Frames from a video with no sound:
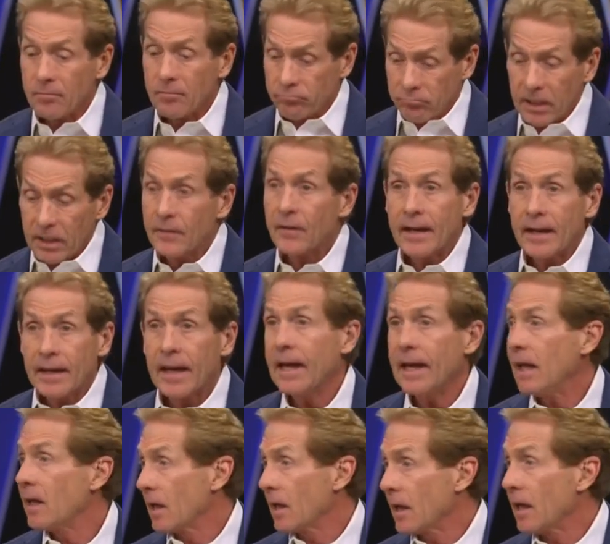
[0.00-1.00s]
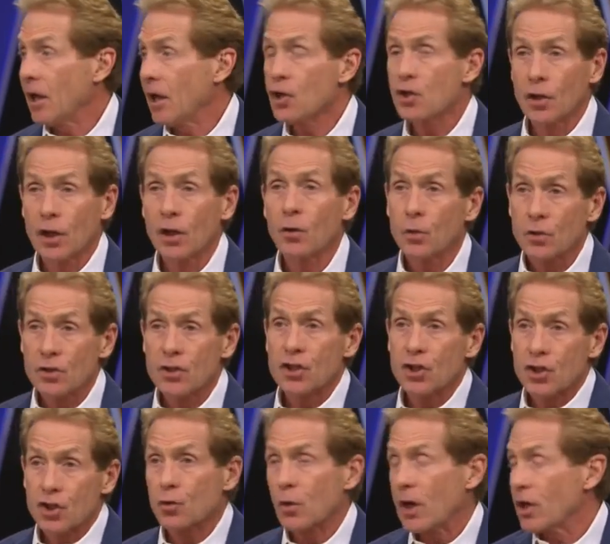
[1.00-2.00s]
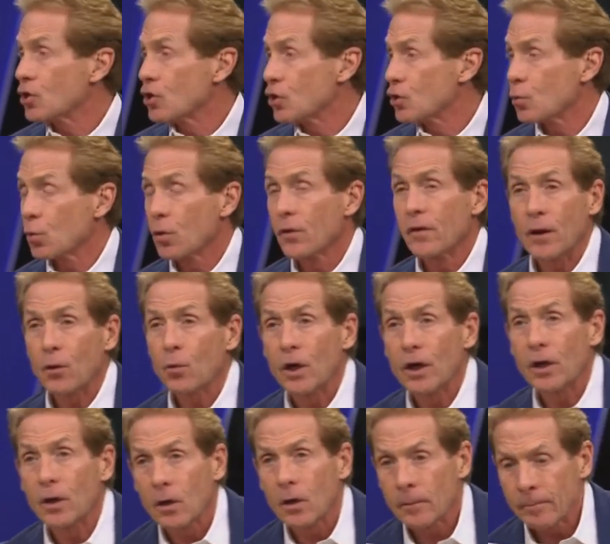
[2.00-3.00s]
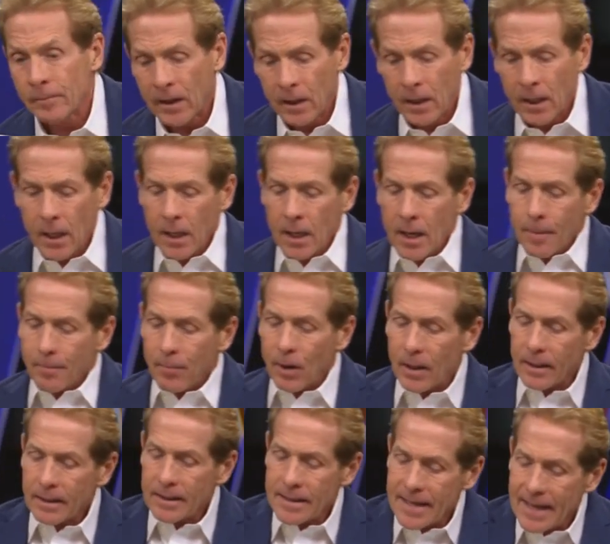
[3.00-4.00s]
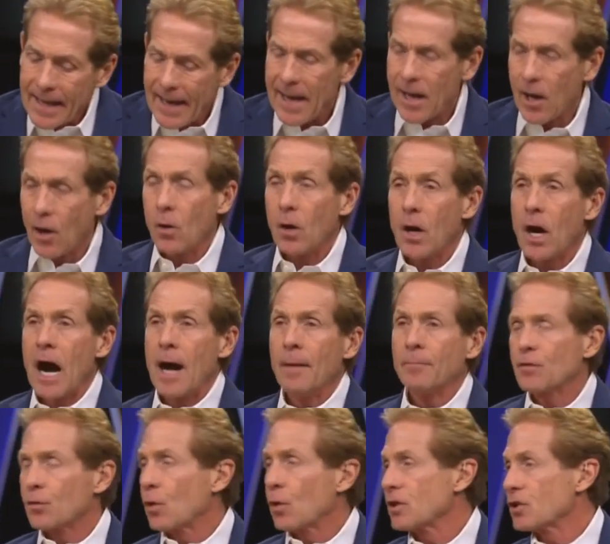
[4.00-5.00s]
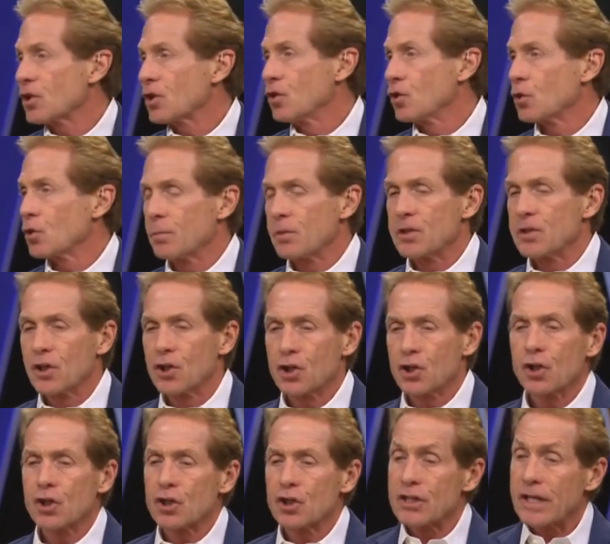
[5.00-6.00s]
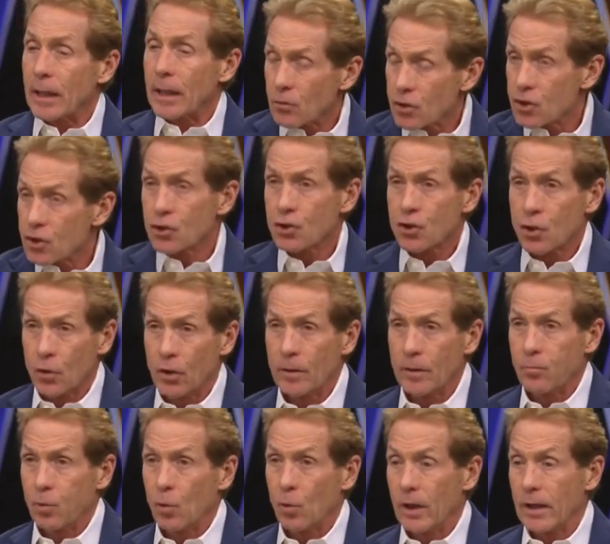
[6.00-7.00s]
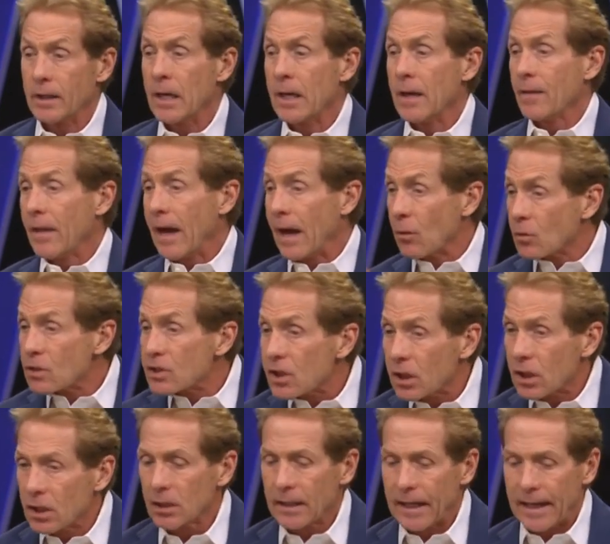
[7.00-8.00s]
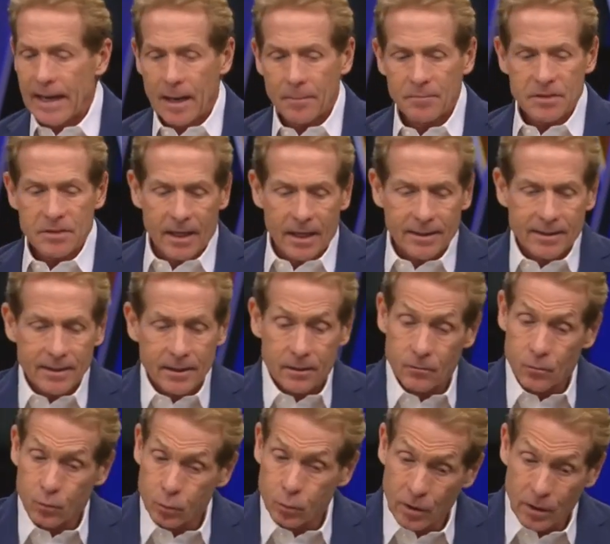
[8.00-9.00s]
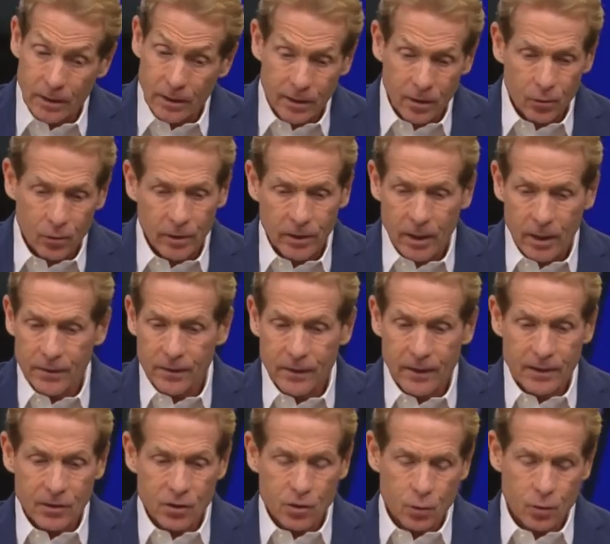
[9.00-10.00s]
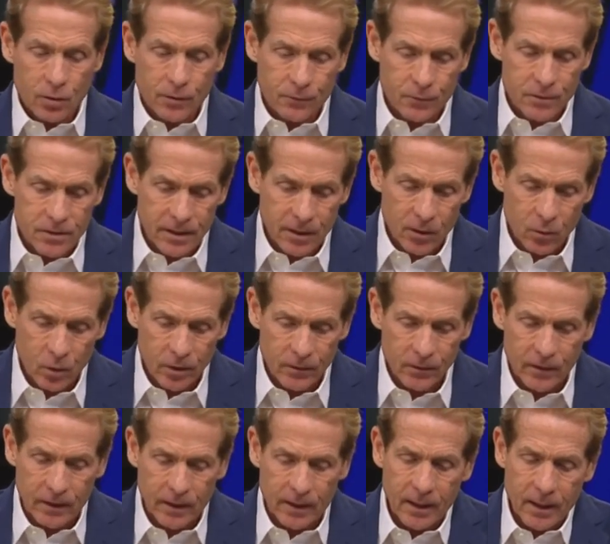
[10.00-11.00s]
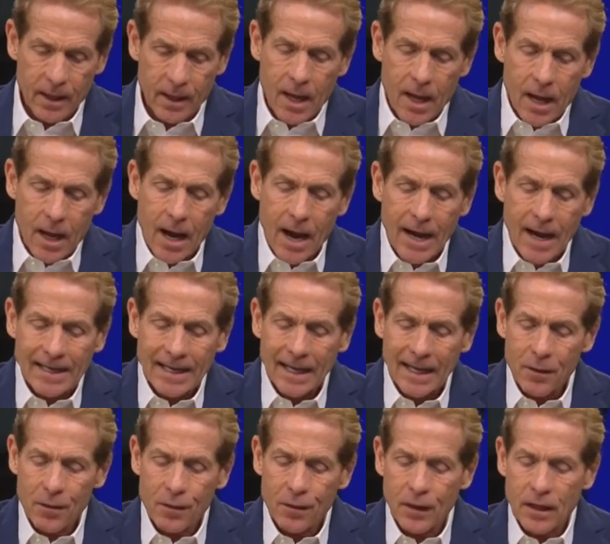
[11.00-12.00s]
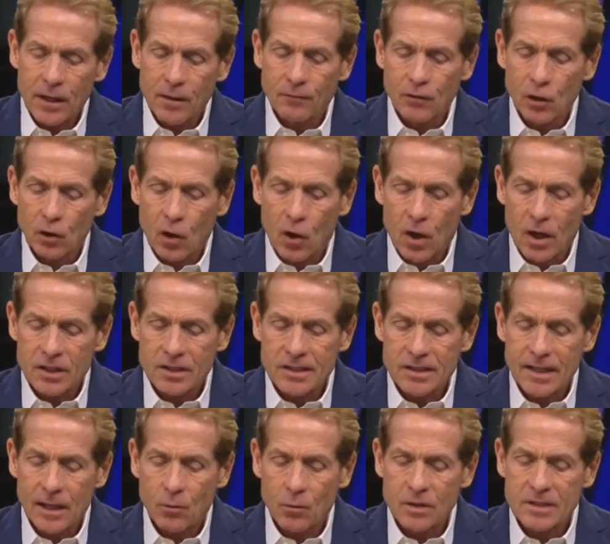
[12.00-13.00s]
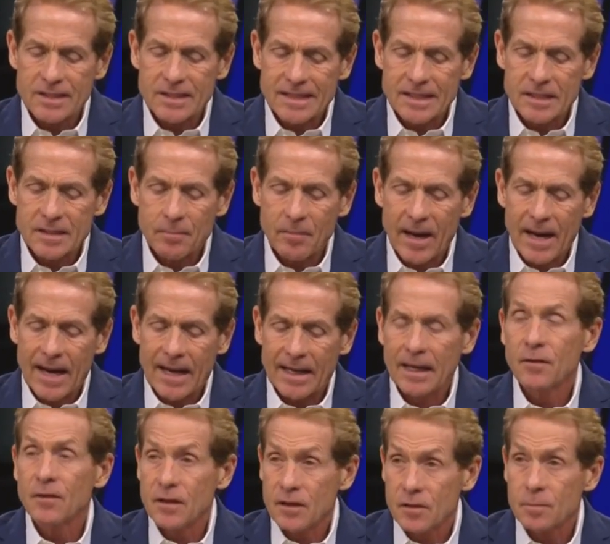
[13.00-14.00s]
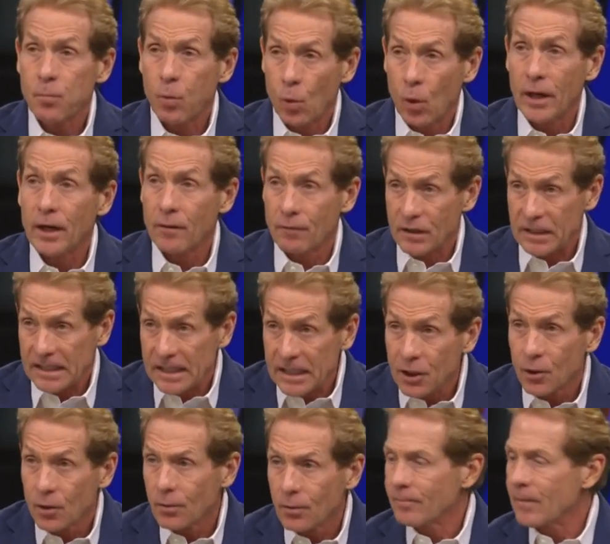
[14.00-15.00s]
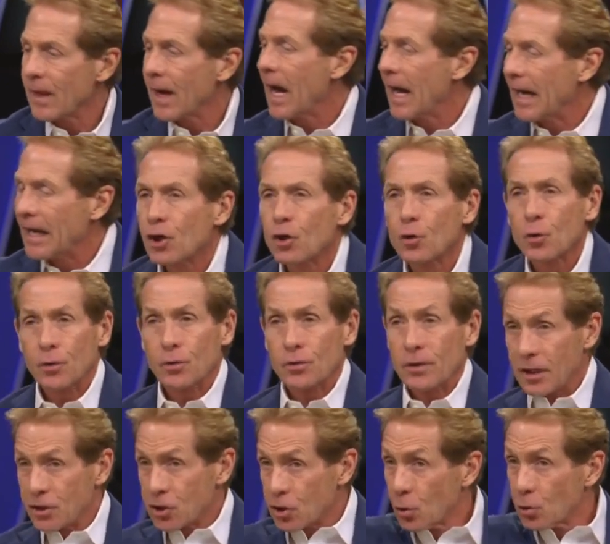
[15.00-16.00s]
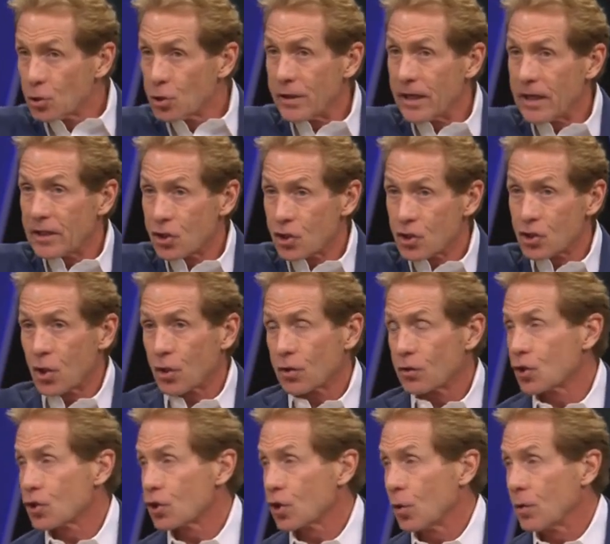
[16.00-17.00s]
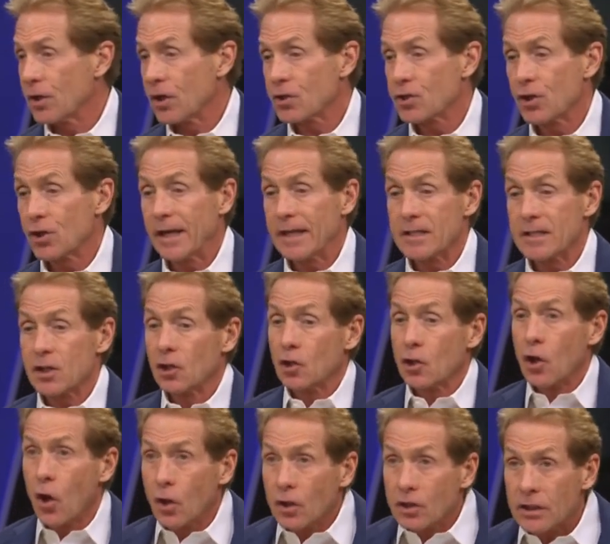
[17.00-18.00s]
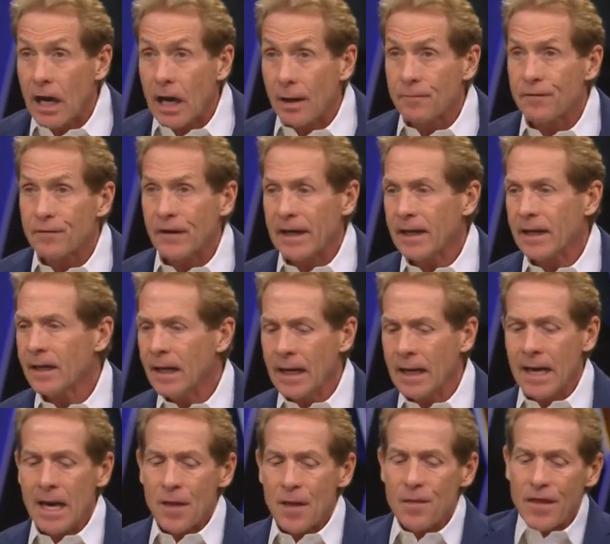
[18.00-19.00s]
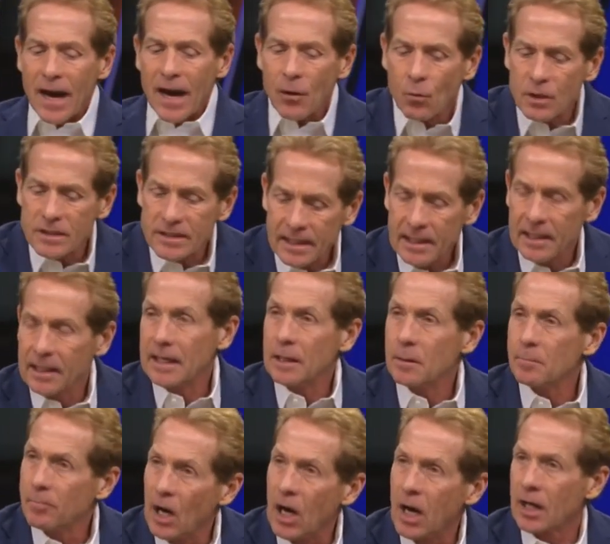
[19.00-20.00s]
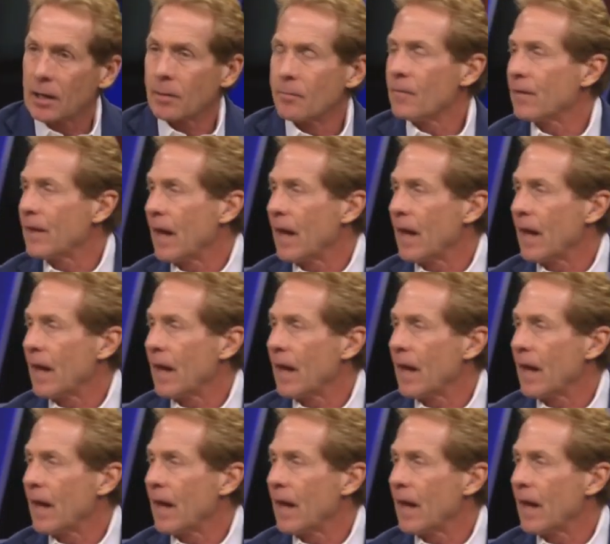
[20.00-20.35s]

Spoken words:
And they can. Occasionally we'll see stretches where they will. But now I'm thrust into a position, because that was the turning point. That was a collapse. And I did really agree, and I thank Troy for saying one thing. I can't think of a loss that was this bad at this point of a year. I agree I told you that to start the show yesterday. As a longtime fan, that was hitting bottom.